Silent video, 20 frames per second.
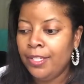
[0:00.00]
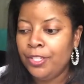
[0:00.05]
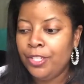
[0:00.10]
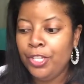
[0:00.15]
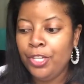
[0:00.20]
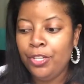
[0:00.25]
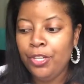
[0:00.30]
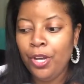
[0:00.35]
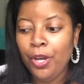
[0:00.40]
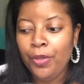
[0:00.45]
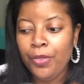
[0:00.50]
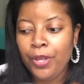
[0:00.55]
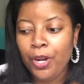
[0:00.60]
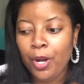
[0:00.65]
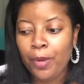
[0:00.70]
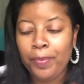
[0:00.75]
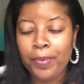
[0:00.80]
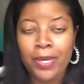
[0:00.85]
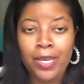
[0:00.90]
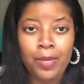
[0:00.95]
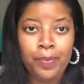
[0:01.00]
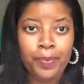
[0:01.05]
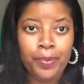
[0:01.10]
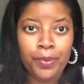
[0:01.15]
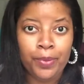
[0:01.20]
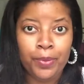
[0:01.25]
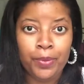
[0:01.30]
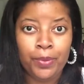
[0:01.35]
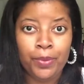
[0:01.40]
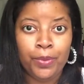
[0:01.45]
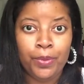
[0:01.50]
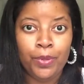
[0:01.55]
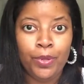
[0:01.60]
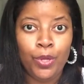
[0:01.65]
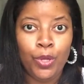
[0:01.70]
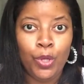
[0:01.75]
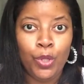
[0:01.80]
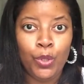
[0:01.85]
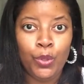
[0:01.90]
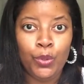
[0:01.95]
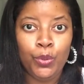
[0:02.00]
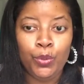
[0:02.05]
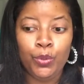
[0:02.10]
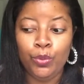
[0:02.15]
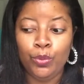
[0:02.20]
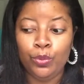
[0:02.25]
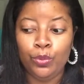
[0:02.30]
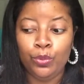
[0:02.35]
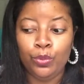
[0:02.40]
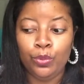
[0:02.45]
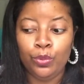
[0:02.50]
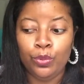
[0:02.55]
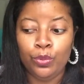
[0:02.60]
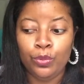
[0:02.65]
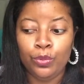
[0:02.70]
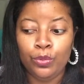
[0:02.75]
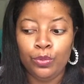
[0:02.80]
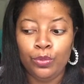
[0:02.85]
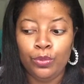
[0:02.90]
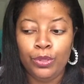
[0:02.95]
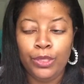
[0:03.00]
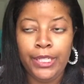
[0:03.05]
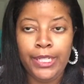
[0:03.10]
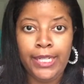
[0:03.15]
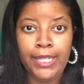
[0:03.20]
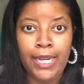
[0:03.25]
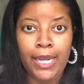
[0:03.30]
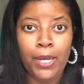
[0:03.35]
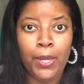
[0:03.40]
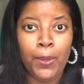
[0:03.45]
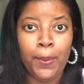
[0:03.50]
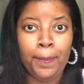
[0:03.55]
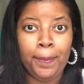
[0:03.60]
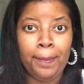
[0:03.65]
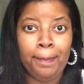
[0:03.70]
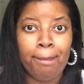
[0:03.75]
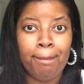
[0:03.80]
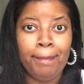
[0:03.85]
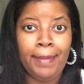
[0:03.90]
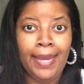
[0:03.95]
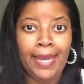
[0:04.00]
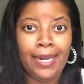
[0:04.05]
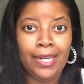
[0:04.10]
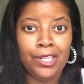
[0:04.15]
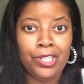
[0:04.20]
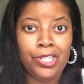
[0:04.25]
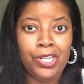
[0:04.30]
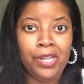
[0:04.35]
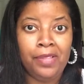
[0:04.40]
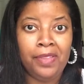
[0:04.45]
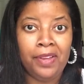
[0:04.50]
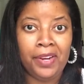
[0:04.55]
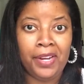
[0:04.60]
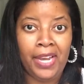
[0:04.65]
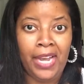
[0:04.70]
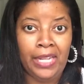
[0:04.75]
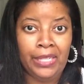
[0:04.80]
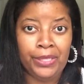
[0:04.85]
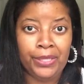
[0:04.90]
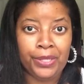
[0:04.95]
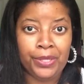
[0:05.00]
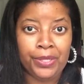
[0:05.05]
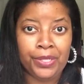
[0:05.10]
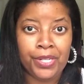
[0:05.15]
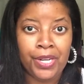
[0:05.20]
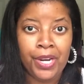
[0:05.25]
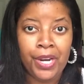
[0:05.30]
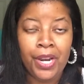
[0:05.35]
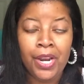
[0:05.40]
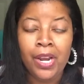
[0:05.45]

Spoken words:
Do you know there are people who need help managing their calendars?